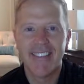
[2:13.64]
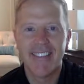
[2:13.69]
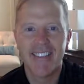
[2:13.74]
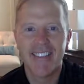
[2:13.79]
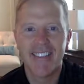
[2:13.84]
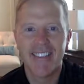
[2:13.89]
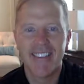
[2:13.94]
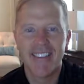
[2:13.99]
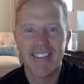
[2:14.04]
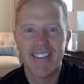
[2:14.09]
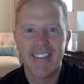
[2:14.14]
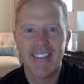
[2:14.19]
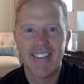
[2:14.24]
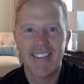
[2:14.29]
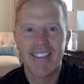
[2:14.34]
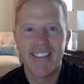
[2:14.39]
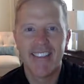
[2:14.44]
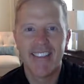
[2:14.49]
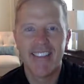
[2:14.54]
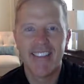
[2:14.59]

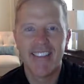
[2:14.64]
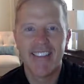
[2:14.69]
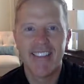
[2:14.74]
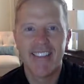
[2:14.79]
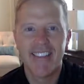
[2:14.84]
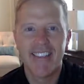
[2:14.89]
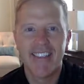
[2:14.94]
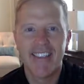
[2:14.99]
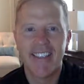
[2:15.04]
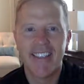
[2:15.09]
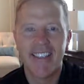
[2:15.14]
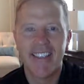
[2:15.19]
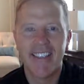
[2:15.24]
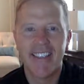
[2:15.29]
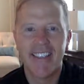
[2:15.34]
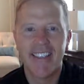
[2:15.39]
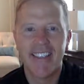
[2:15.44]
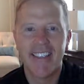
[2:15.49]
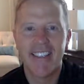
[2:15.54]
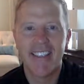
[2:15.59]

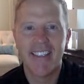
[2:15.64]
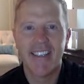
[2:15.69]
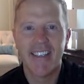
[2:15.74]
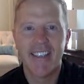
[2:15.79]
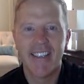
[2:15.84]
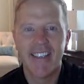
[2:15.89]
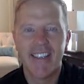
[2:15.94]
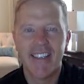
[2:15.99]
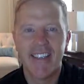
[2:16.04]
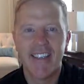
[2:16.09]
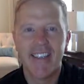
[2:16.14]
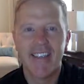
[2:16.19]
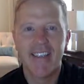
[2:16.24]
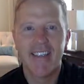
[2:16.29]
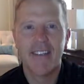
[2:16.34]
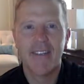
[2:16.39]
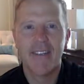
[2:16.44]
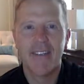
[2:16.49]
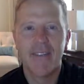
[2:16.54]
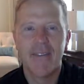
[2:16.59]

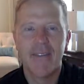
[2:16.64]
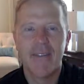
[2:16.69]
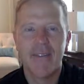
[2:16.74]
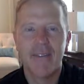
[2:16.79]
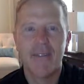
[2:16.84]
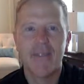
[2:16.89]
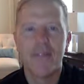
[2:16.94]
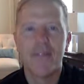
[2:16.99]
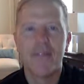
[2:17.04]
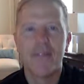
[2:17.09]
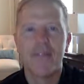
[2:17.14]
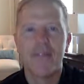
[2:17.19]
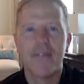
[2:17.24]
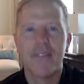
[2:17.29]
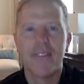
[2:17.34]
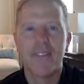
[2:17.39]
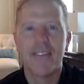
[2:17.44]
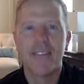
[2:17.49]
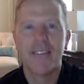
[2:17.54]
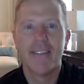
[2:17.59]

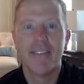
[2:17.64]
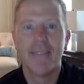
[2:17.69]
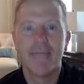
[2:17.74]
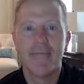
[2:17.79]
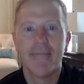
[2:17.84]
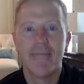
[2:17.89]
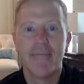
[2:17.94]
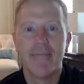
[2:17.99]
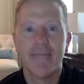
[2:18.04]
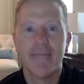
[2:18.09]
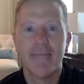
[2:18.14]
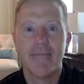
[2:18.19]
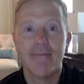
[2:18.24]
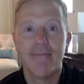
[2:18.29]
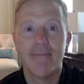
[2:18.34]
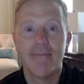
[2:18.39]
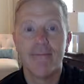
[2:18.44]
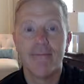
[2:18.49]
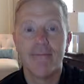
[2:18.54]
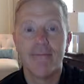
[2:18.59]

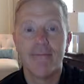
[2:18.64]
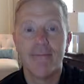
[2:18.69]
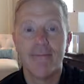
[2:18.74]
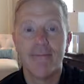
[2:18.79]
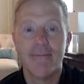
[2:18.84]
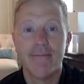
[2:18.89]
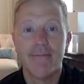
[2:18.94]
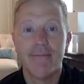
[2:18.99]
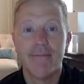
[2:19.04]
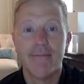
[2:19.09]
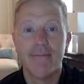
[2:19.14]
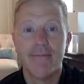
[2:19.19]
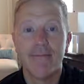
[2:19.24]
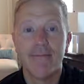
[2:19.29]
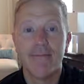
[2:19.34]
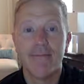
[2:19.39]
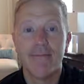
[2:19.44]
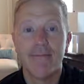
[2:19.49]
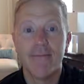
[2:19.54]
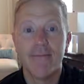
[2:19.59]

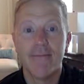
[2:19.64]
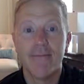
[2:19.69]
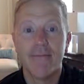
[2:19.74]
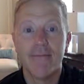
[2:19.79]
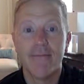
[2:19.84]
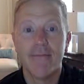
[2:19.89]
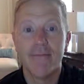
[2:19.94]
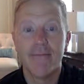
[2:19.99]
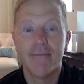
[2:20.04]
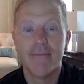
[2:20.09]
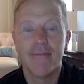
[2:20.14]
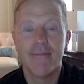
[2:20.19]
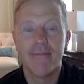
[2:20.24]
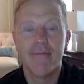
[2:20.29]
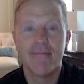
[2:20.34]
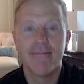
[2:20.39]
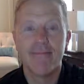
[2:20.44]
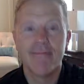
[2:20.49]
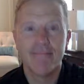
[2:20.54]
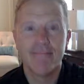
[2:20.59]

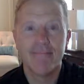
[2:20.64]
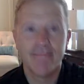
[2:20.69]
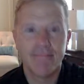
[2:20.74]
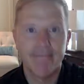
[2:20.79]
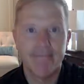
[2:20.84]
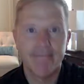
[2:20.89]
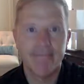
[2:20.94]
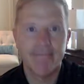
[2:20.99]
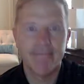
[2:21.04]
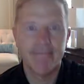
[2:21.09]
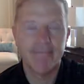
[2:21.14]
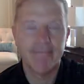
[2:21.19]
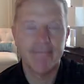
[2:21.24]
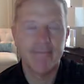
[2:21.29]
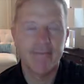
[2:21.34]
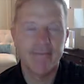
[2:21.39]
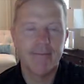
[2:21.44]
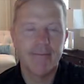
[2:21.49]
This person isn't speaking.